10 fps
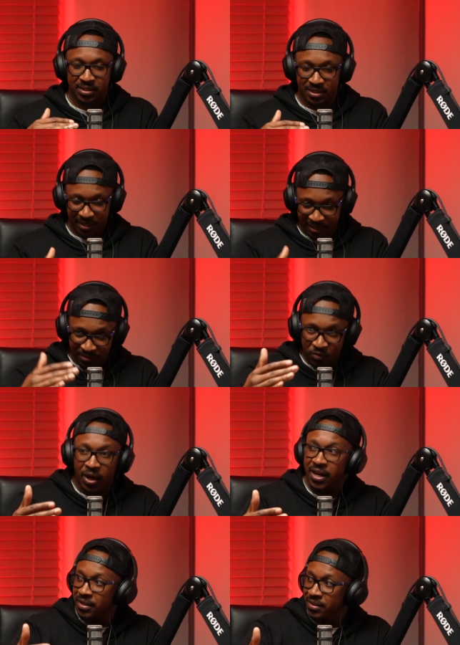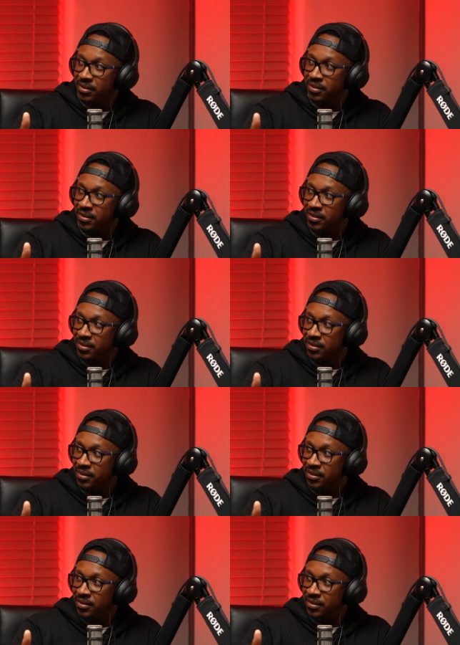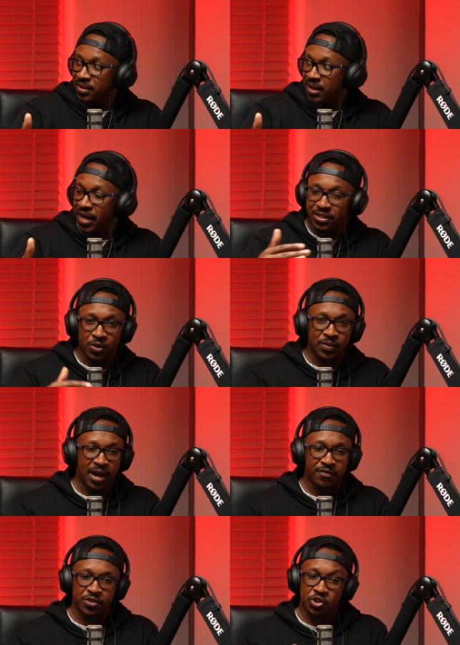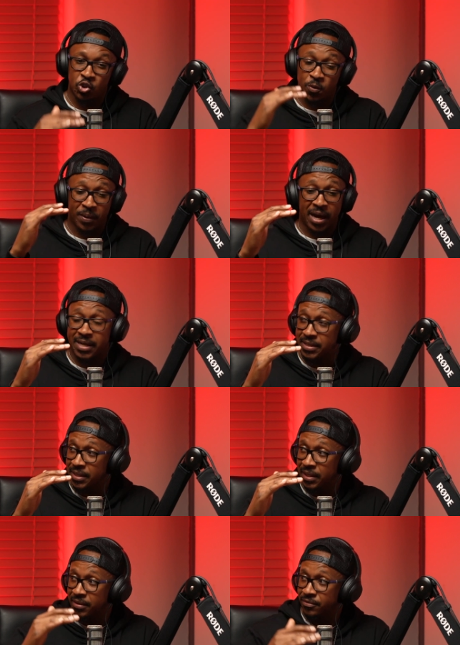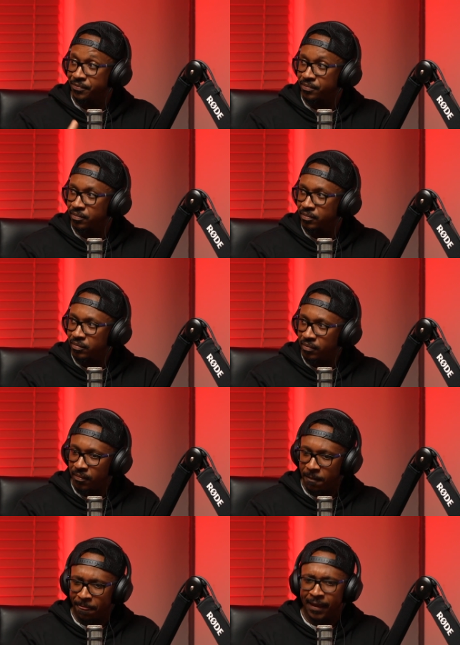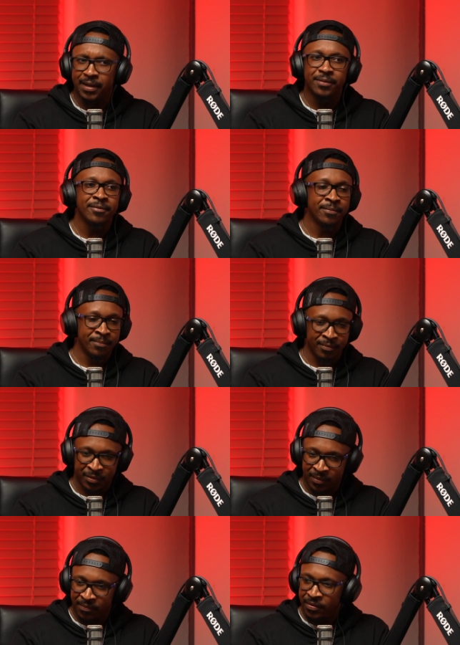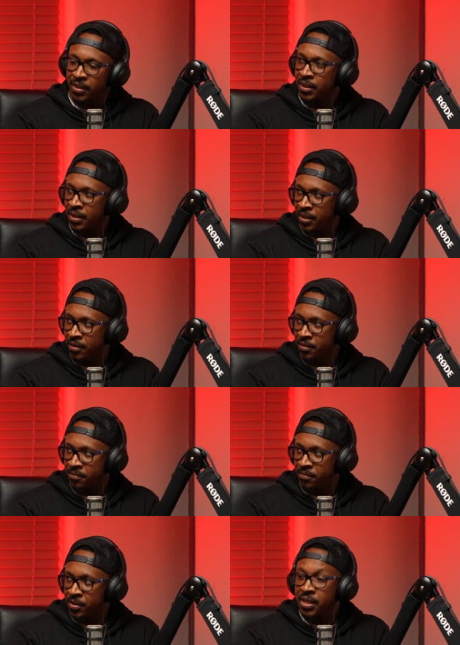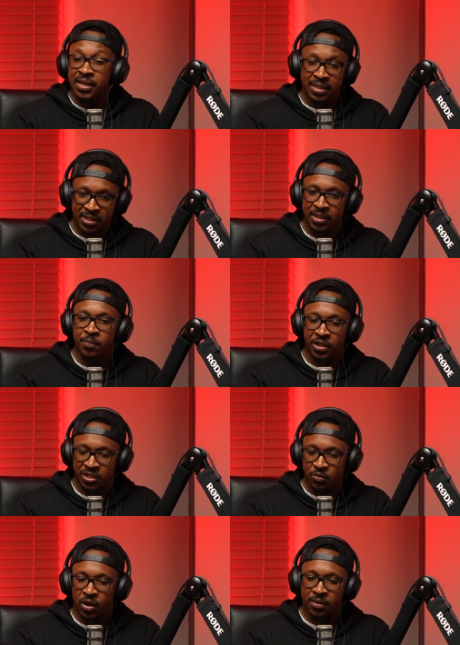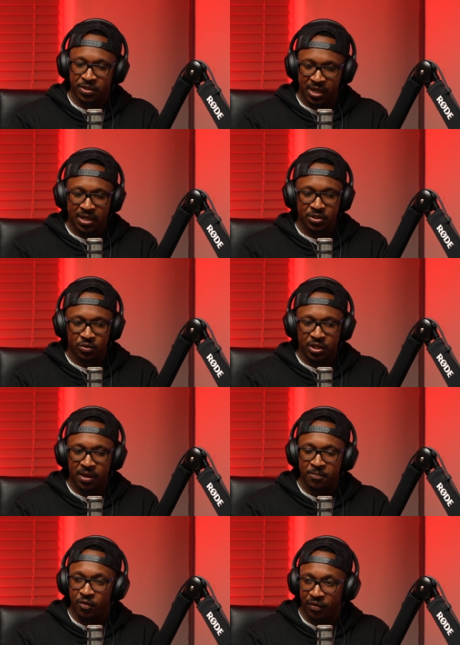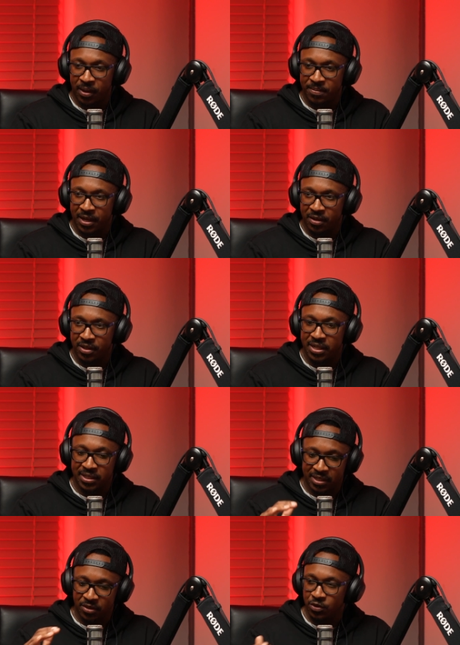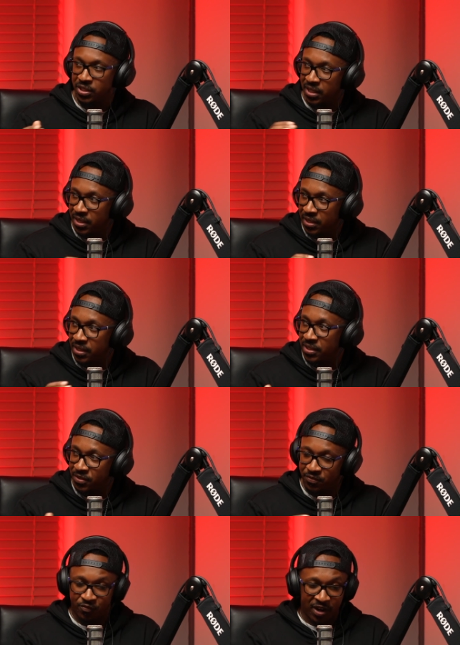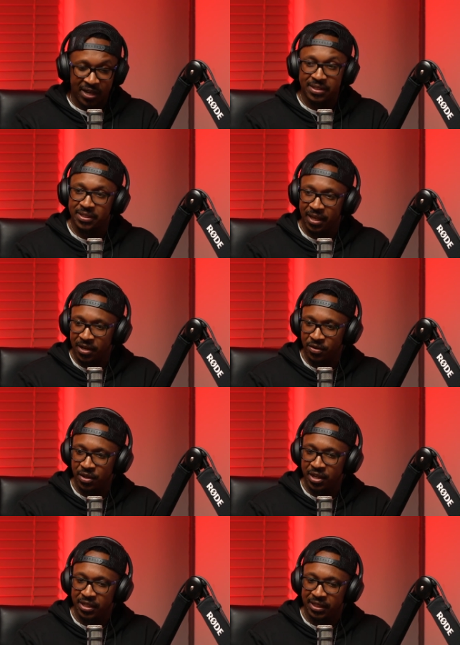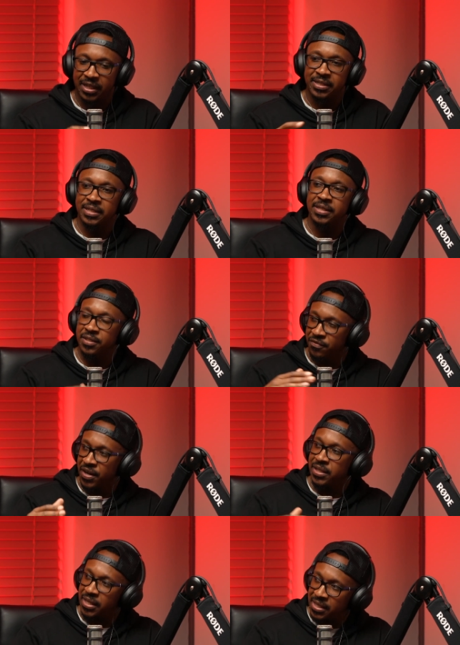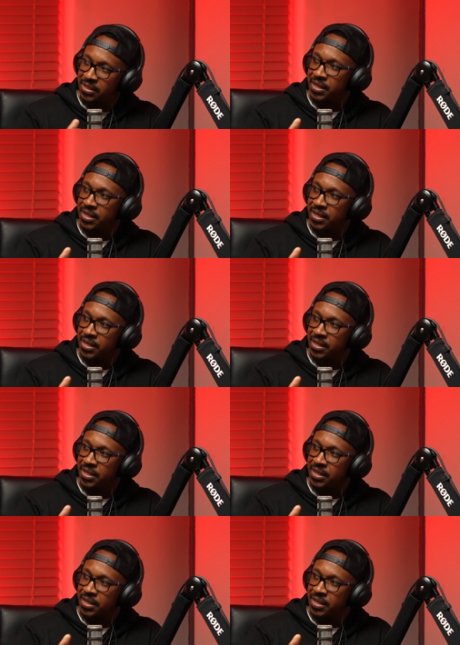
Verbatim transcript: Dillian Whyte. I don't have a super what, like high the ceiling. Torments and stuff that comes like because the Torments is you see, but this is what I'm saying. So him with him now, his skill set and his fighting style lends into the fact that he's